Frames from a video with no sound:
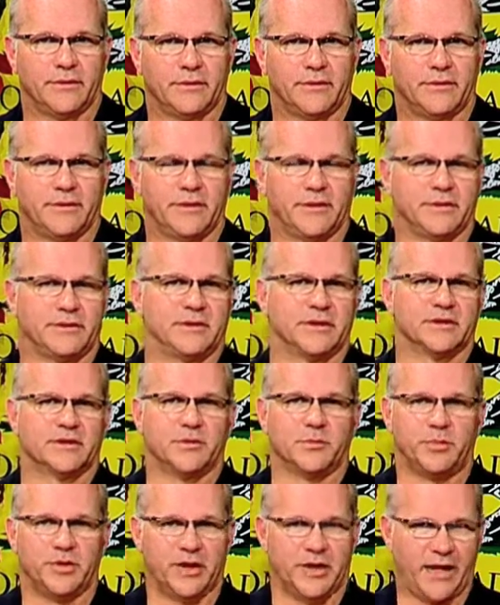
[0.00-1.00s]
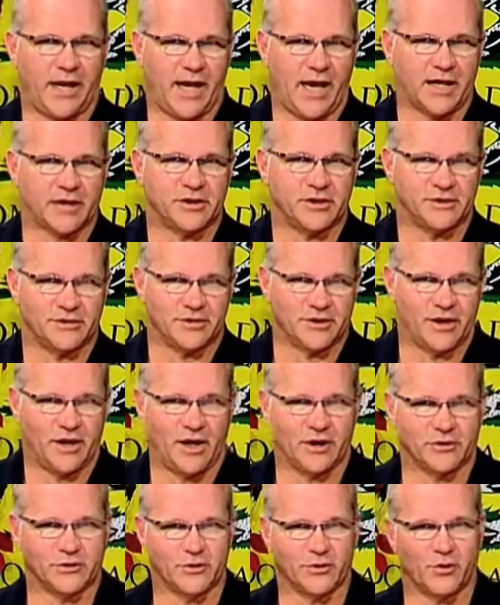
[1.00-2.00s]
the discipline actions
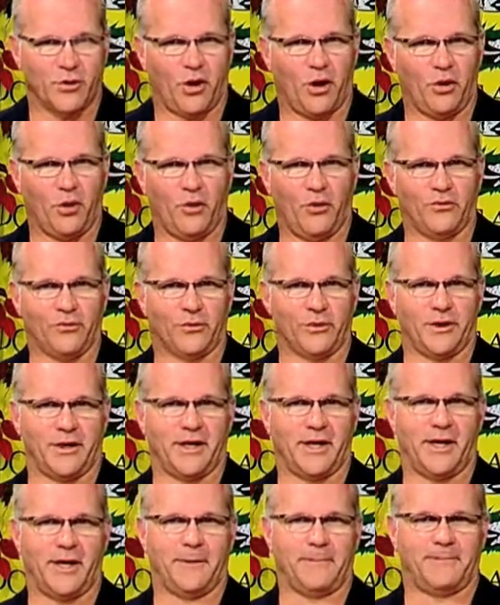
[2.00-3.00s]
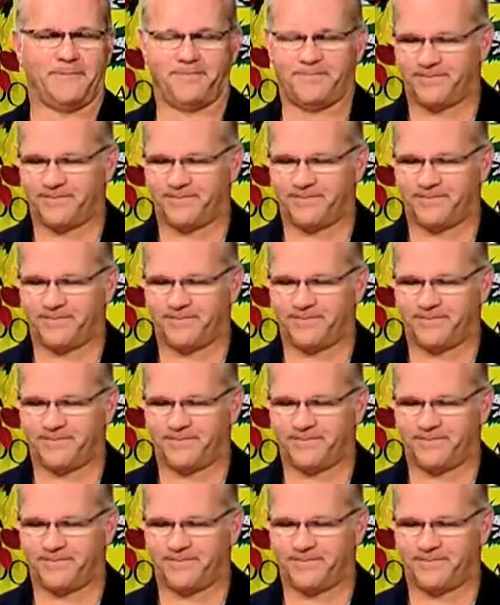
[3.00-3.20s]
against her all over again.